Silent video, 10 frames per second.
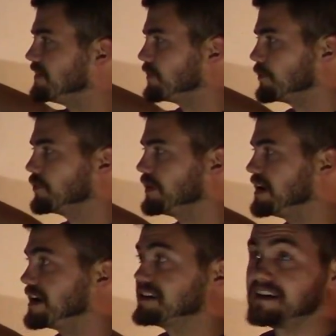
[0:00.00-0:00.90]
in the early
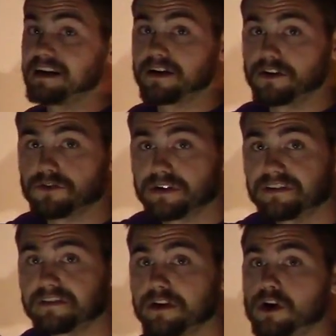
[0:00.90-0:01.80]

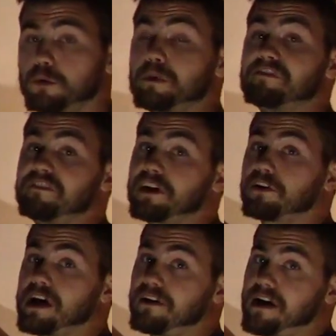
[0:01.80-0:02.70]
1900s, we
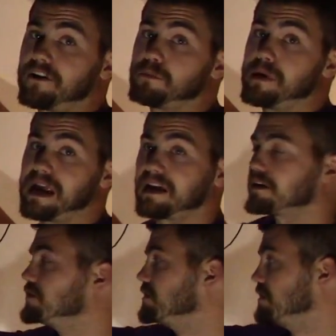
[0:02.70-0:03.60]
figured out how to
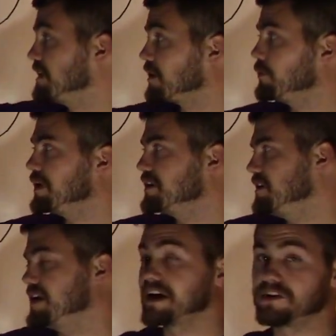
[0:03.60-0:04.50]
make
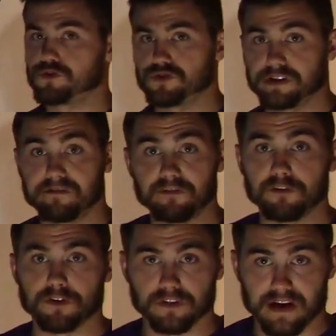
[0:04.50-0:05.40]
liquid nitrogen
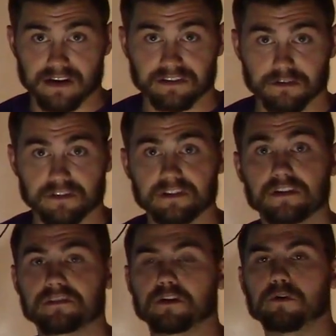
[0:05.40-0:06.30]
fertilizers.
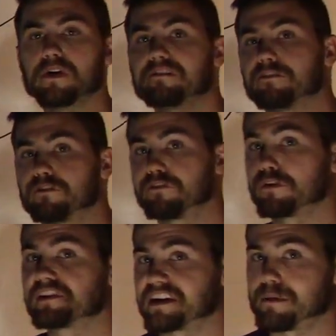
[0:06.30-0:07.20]
So for the
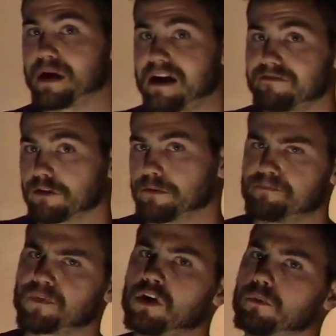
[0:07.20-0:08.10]
first time ever,
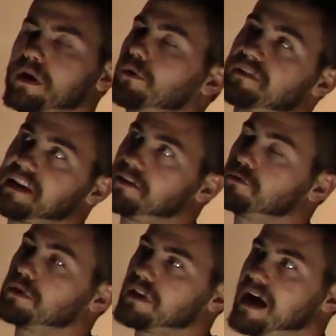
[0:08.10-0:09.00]
we always had to
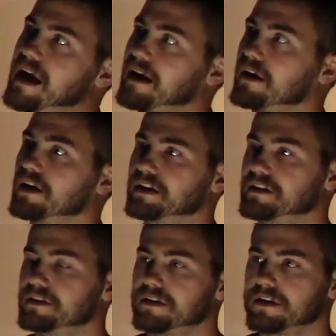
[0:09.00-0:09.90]
rely
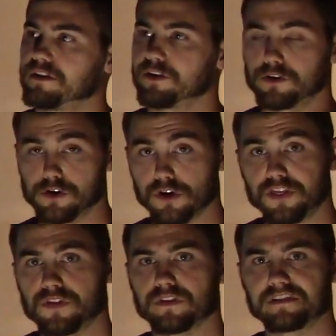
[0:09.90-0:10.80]
on the
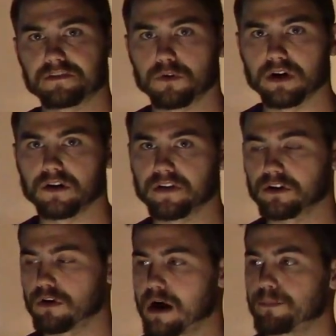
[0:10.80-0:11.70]
earth and the soil and
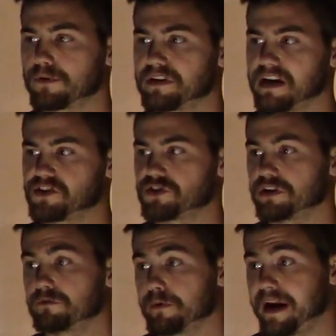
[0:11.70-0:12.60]
crop rotation
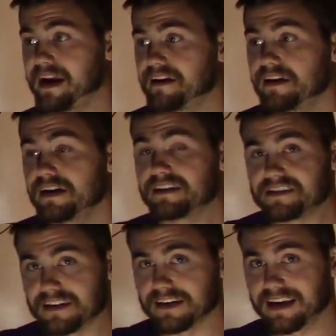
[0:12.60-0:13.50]
and rain
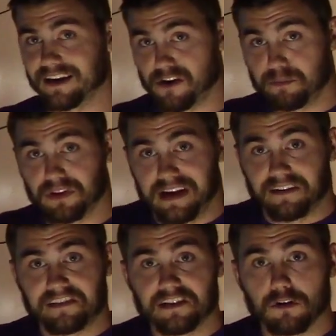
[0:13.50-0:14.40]
to get our
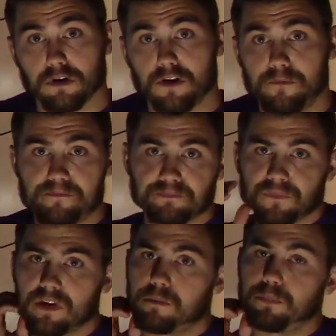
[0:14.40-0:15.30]
plants to grow.
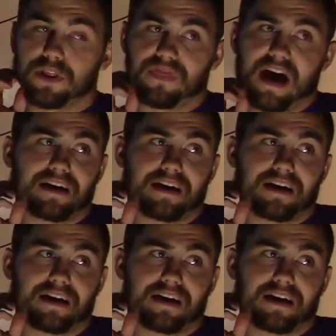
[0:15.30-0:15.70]
But